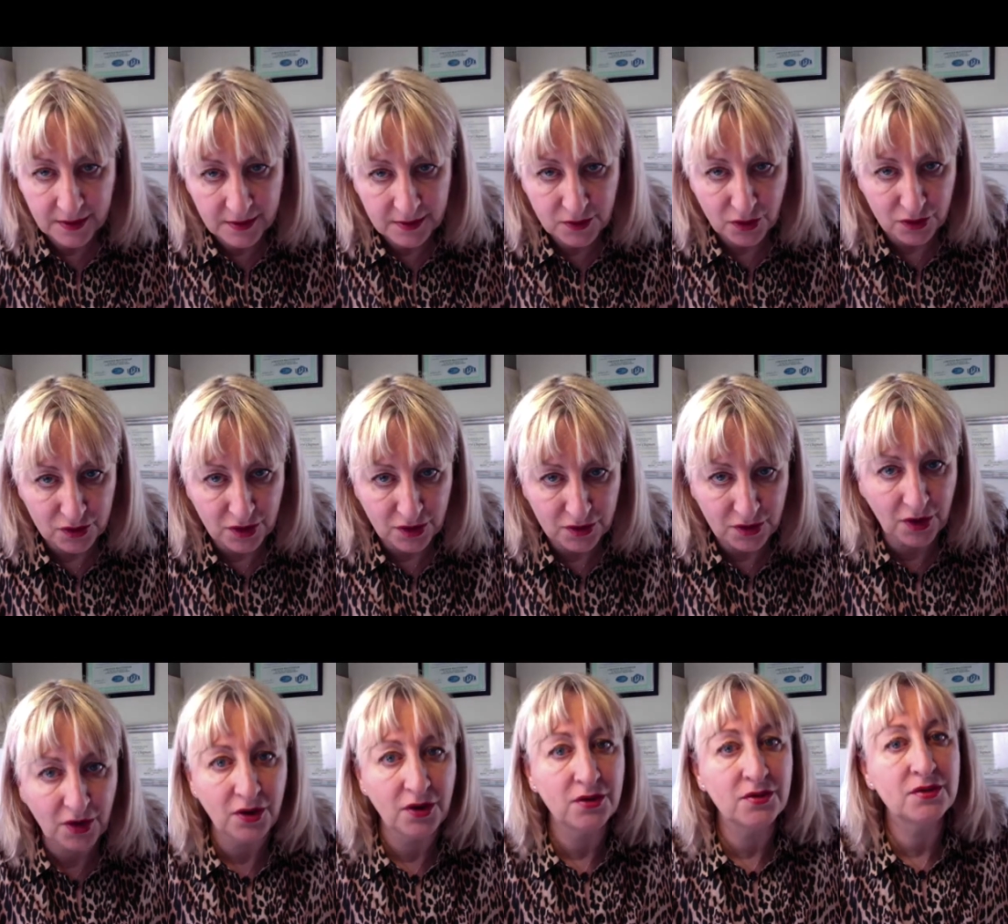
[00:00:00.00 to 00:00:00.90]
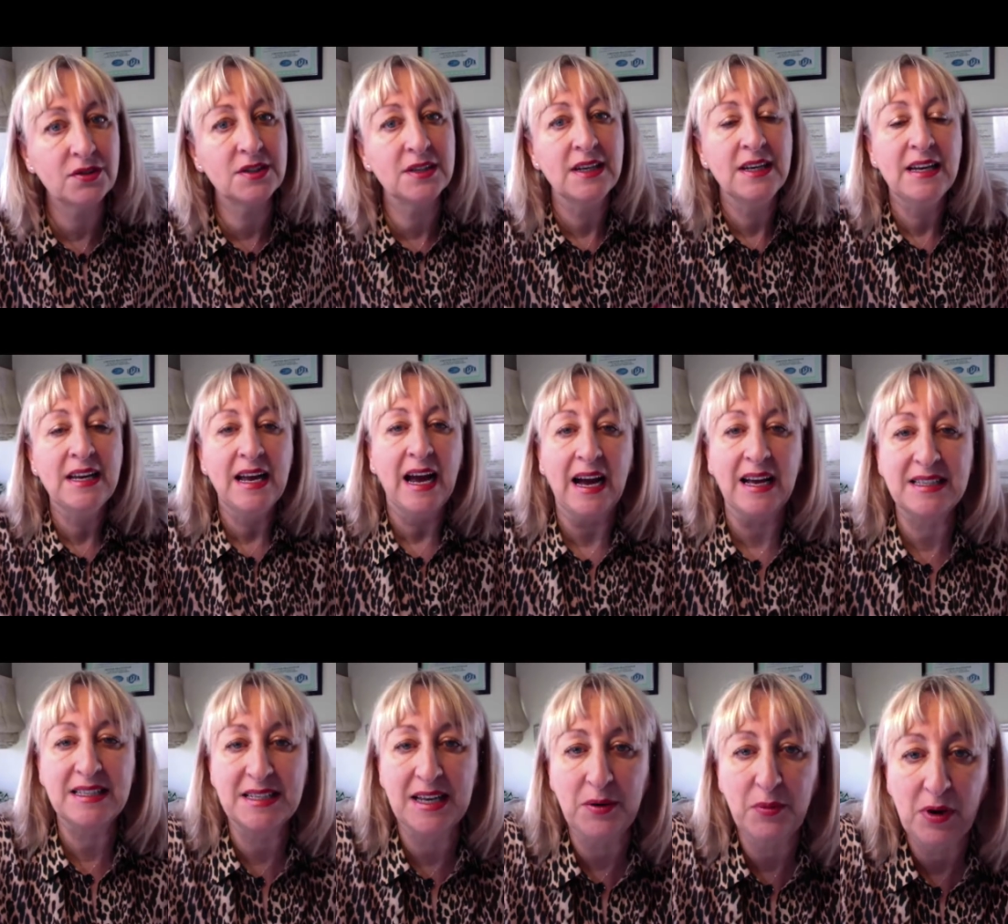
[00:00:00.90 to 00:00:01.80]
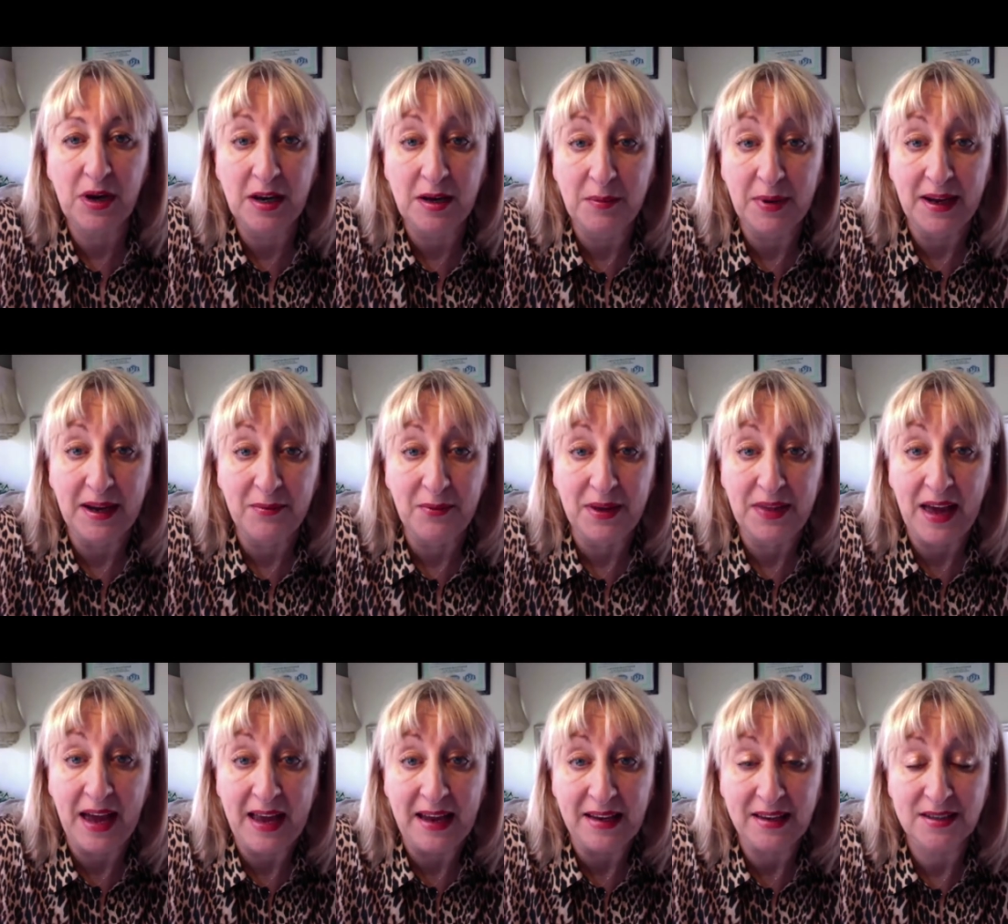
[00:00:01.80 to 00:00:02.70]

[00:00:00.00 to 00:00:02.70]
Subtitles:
And today we're going to begin with A.